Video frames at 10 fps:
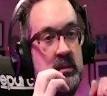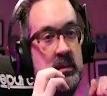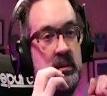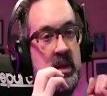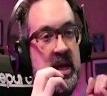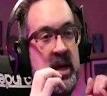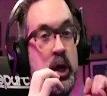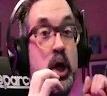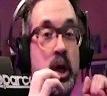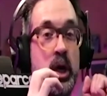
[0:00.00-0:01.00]
and
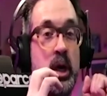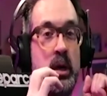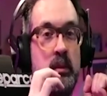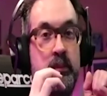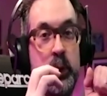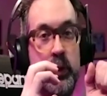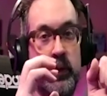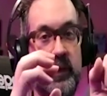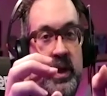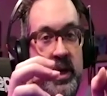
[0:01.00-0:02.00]
her move
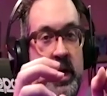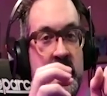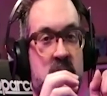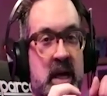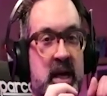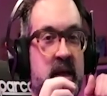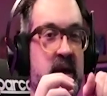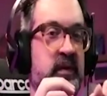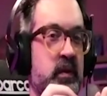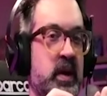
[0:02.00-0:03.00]
on the dolly track left
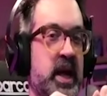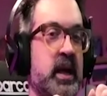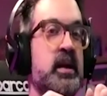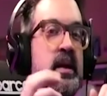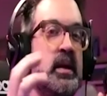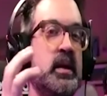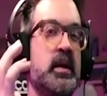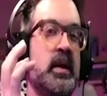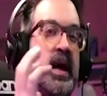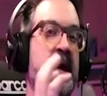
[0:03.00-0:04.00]
to right,
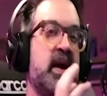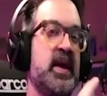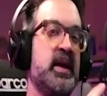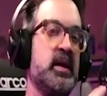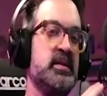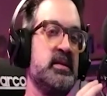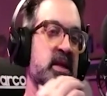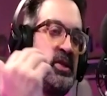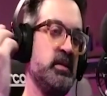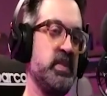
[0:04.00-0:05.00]
and then
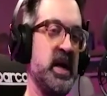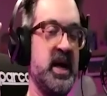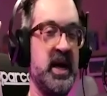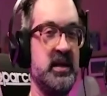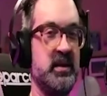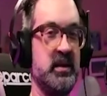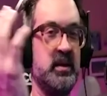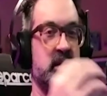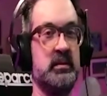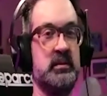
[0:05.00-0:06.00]
essentially behind
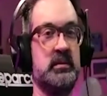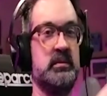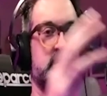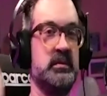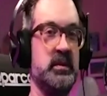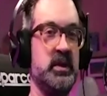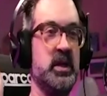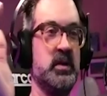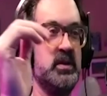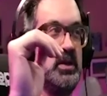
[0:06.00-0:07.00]
her, you know,
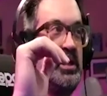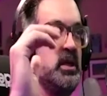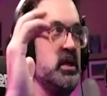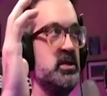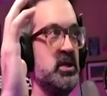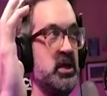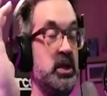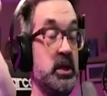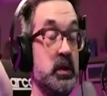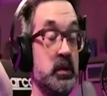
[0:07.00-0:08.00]
is, is a
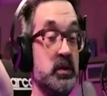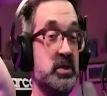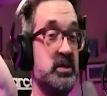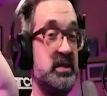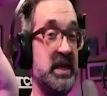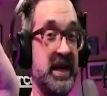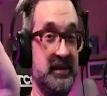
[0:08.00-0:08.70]
huge set.